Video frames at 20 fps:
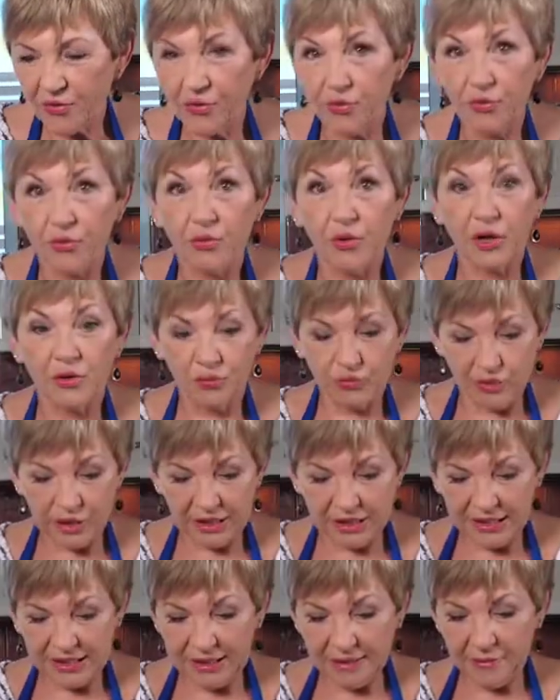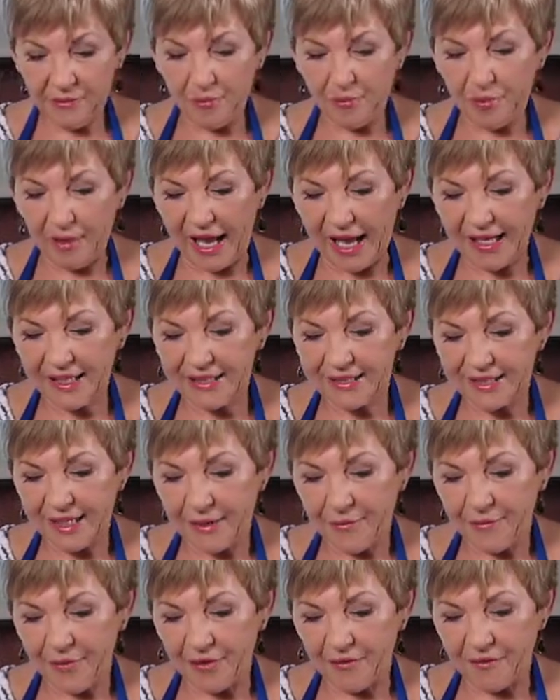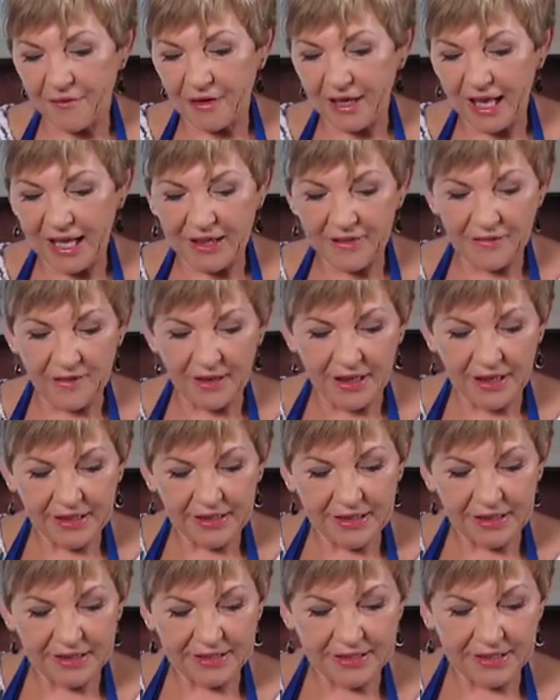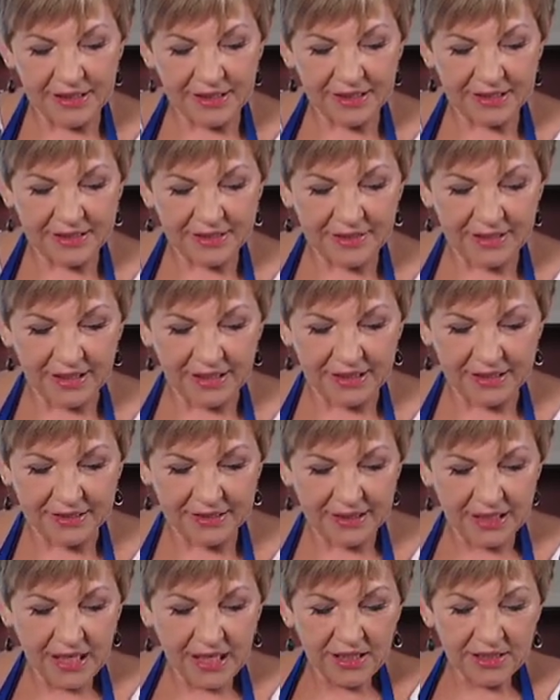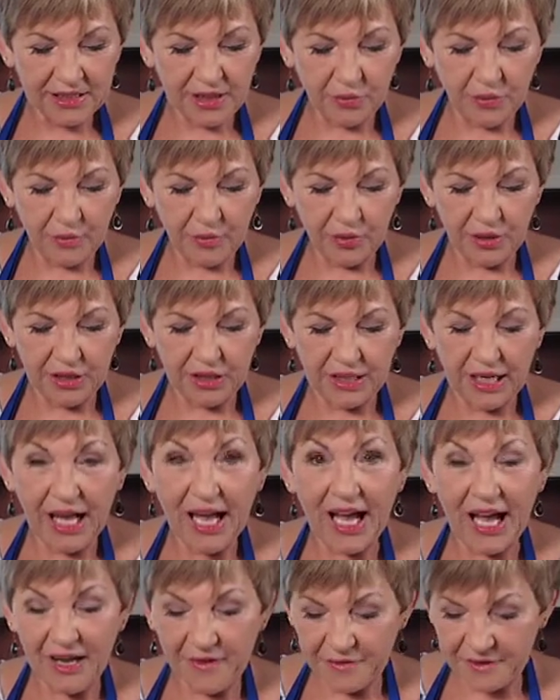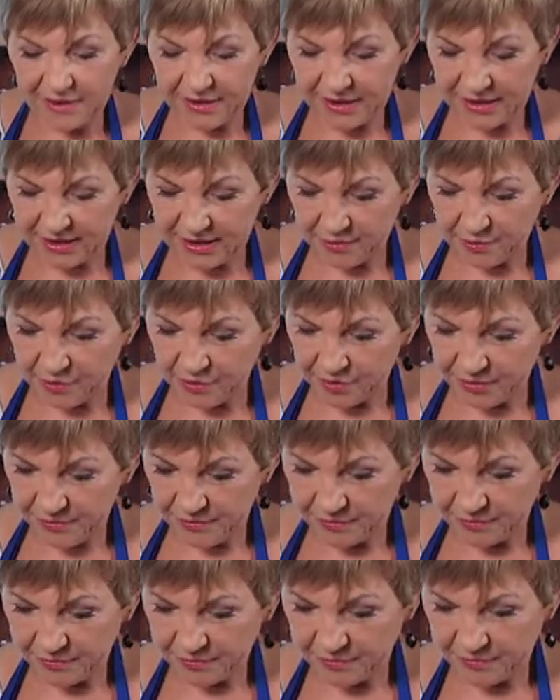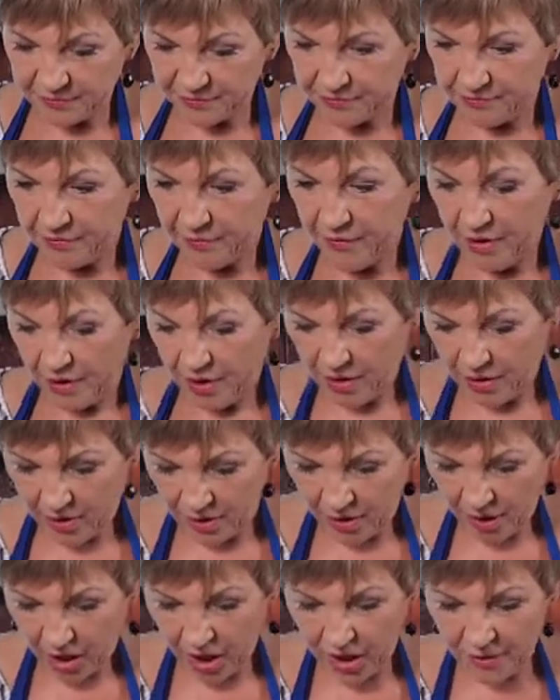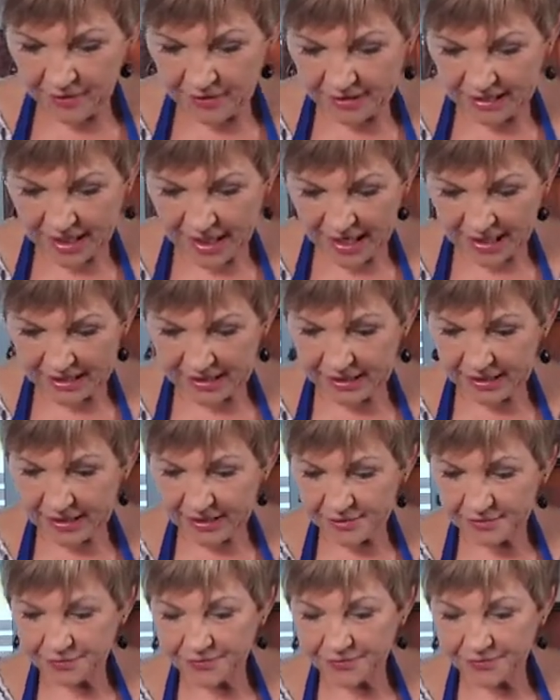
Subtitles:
what really bangs up the flavour is these things. So we put in half a teaspoon of garlic.